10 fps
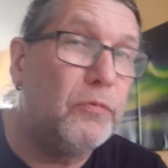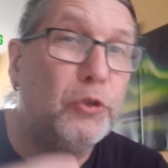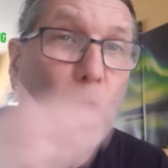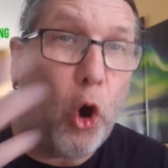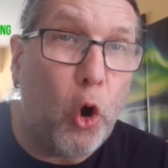
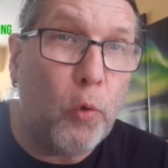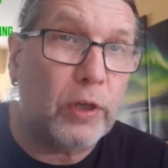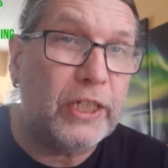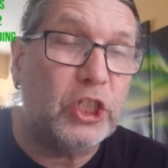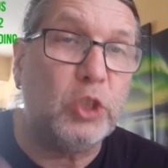go,
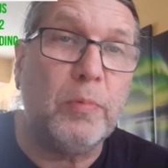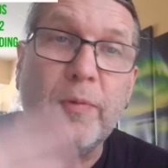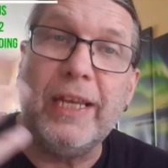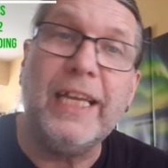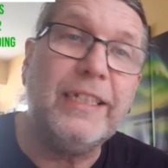what needs to be
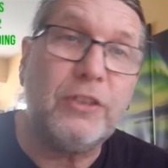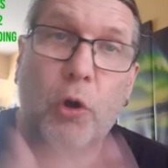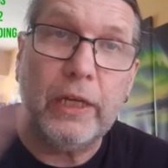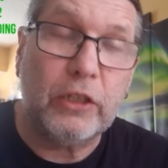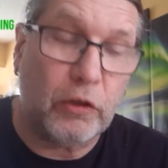released,
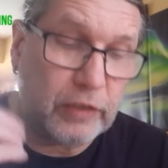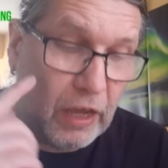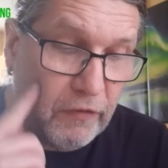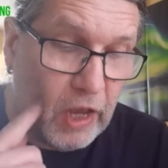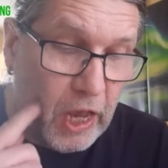all that sort of
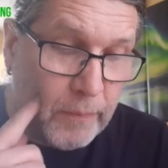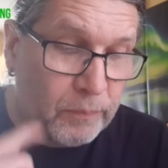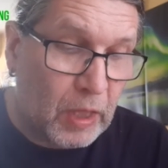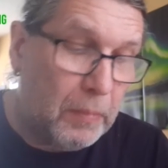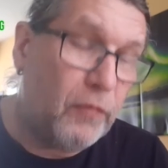stuff,
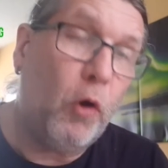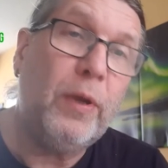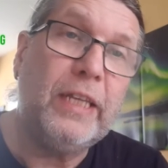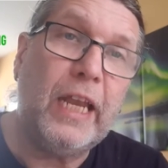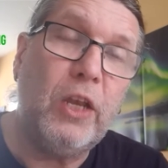before we
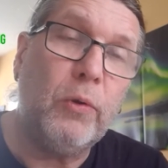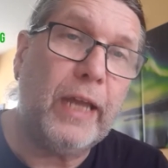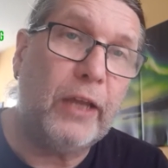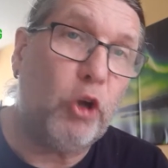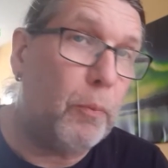then look
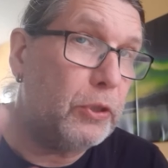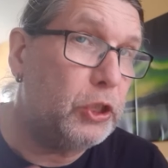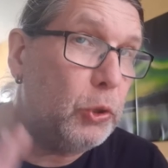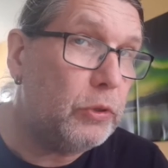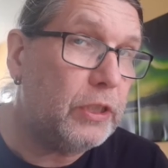at
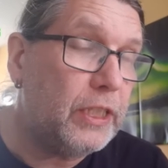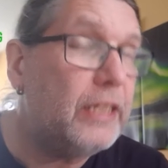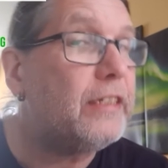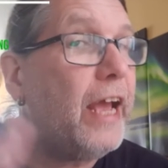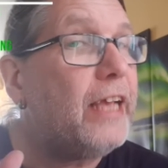
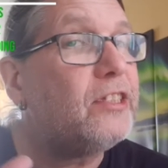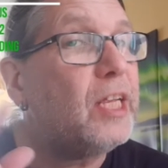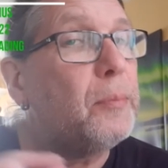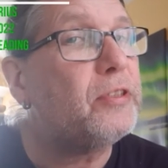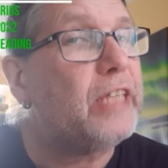opportunities as they
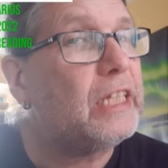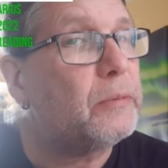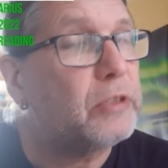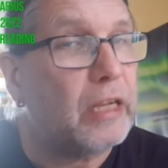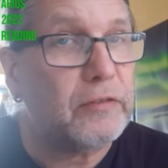present
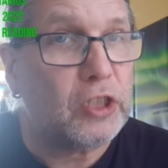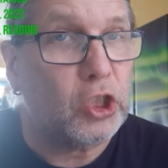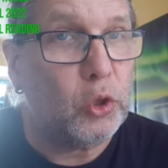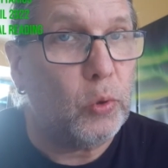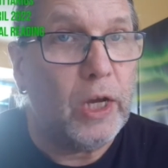themselves to
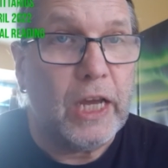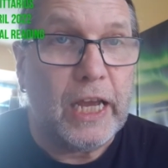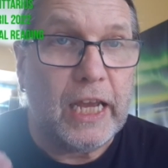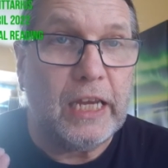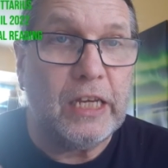you
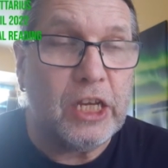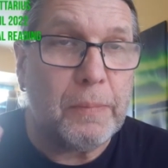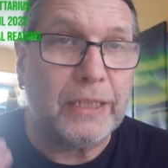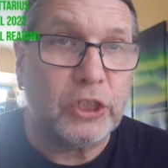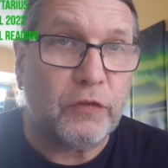in the
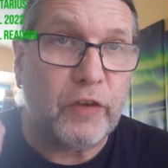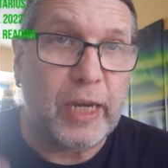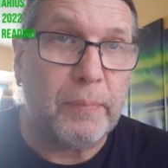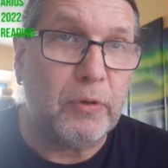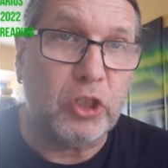month of
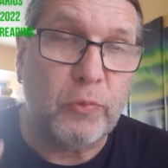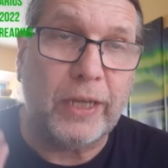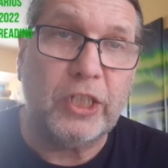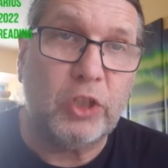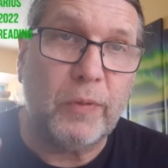April
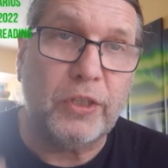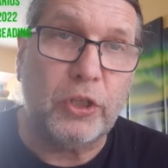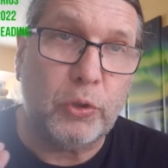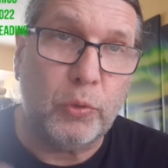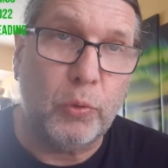
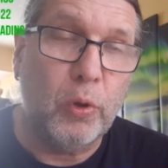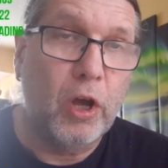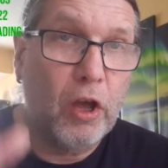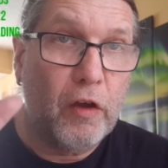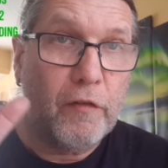2022
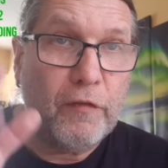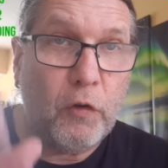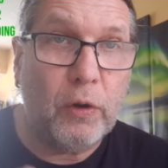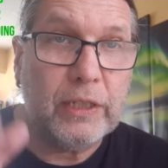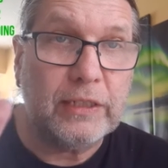
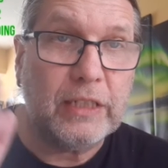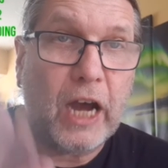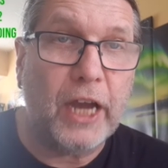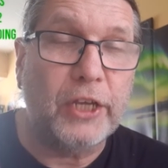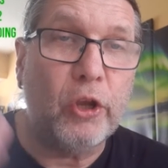for the
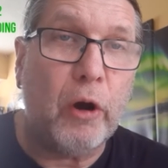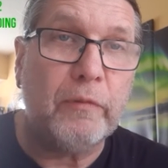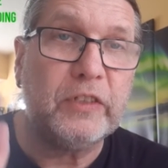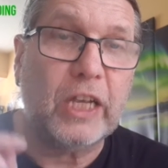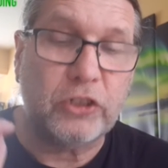sign of
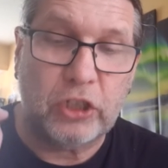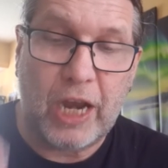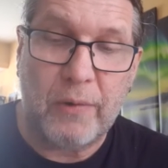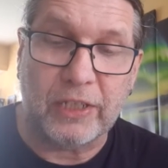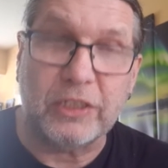
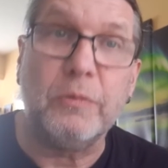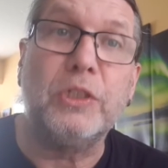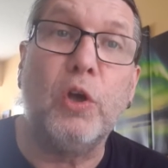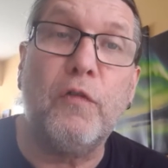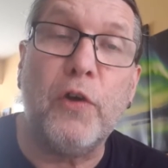Sagittarius.
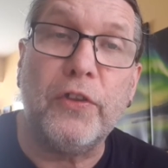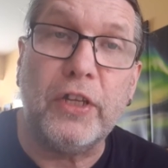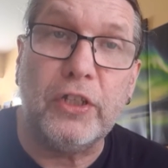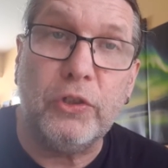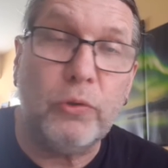With no
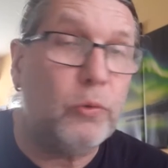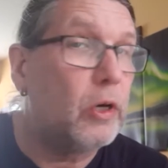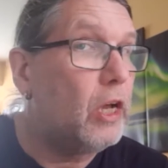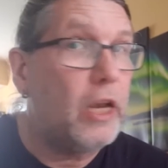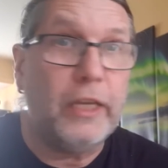further
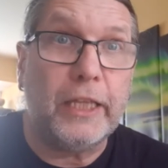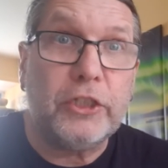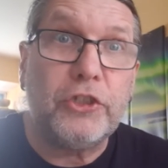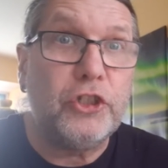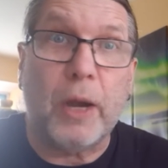ado,
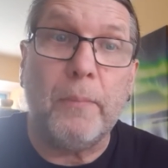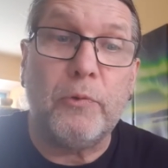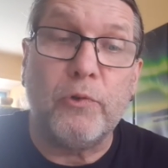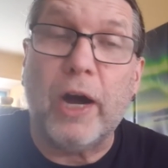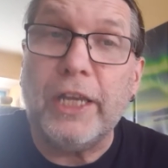let's
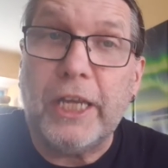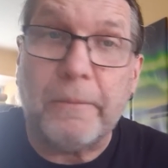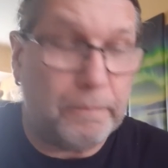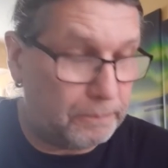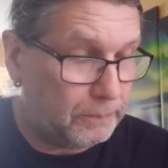jump right
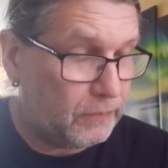in.